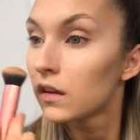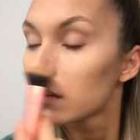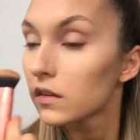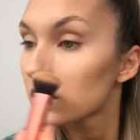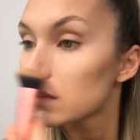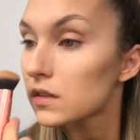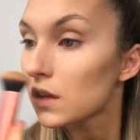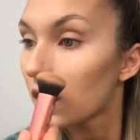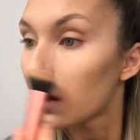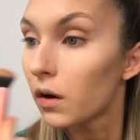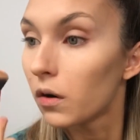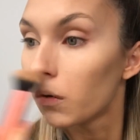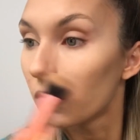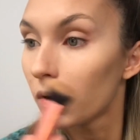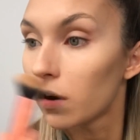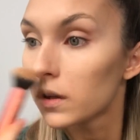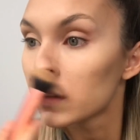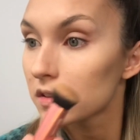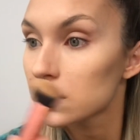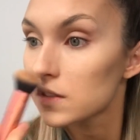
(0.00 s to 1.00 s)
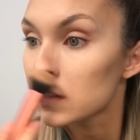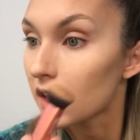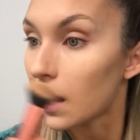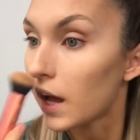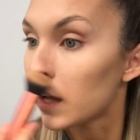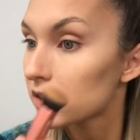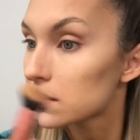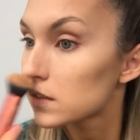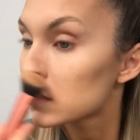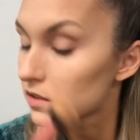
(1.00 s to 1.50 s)
So once
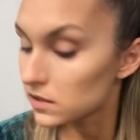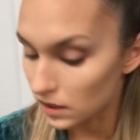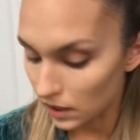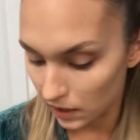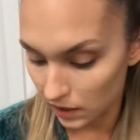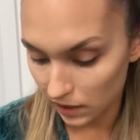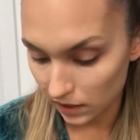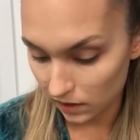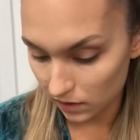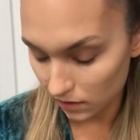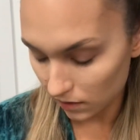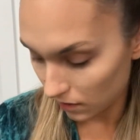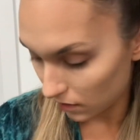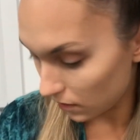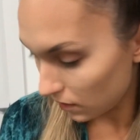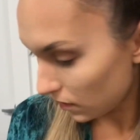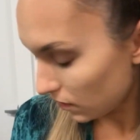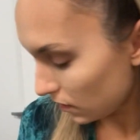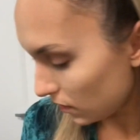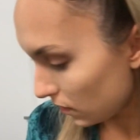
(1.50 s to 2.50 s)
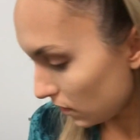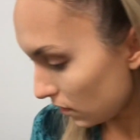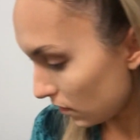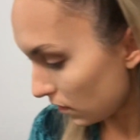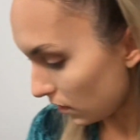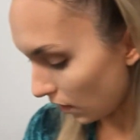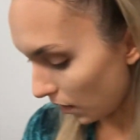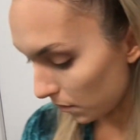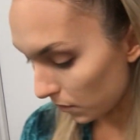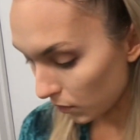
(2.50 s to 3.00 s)
that's done,
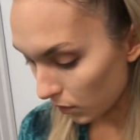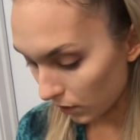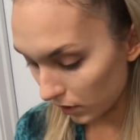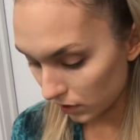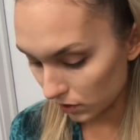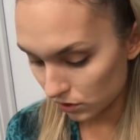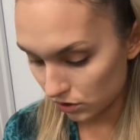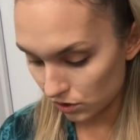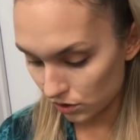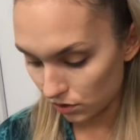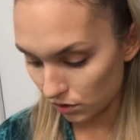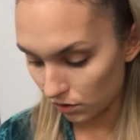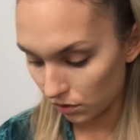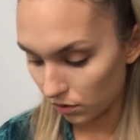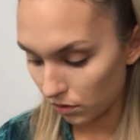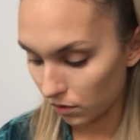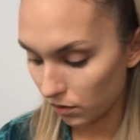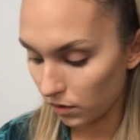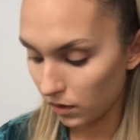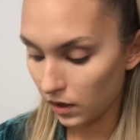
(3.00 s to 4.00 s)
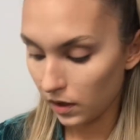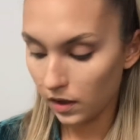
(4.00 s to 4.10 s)
I'm going to